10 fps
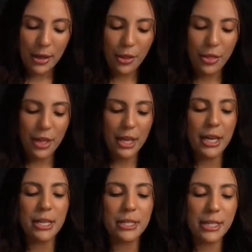
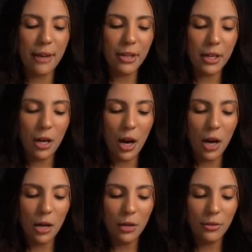the Seven
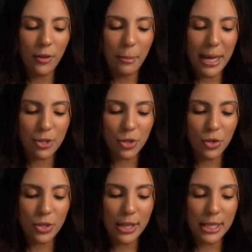of
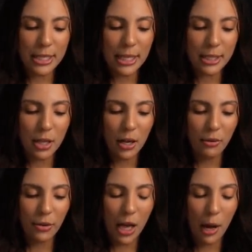Pentacles, and the Six
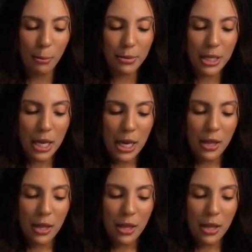of Cups.